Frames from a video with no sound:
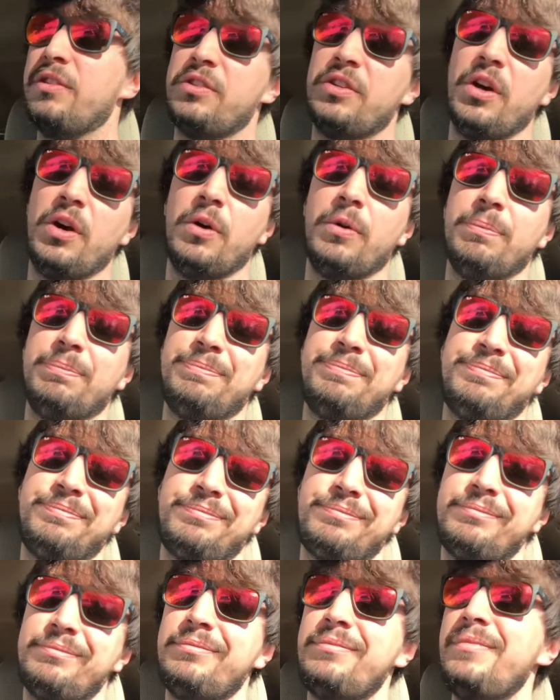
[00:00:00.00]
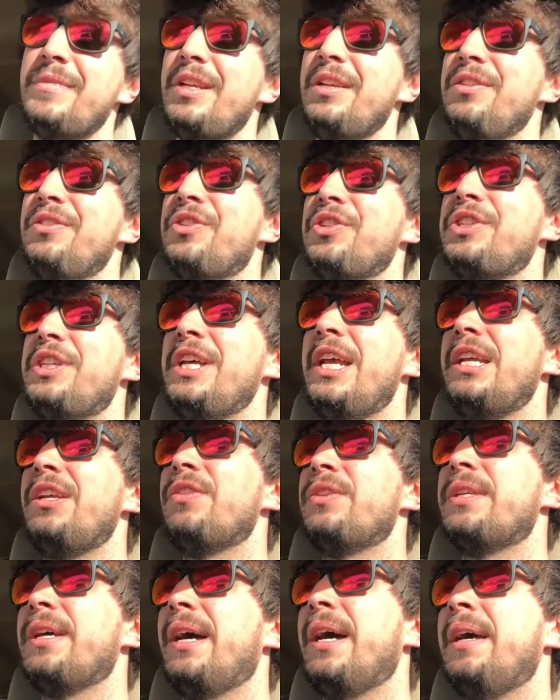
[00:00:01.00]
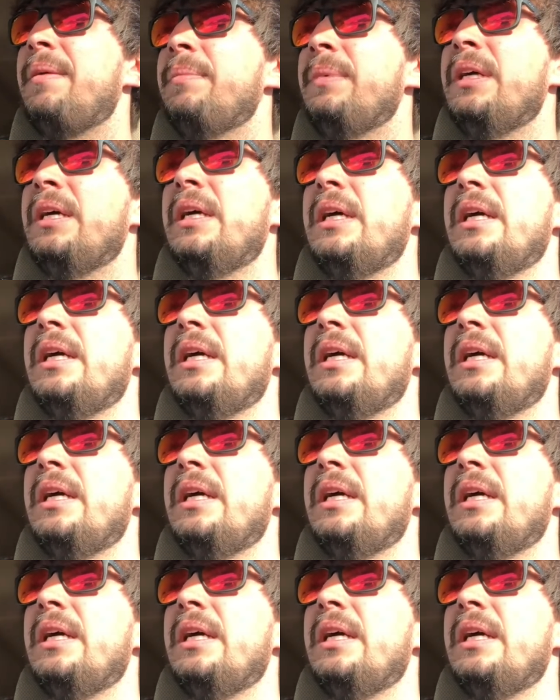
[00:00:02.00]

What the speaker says: So just take your time.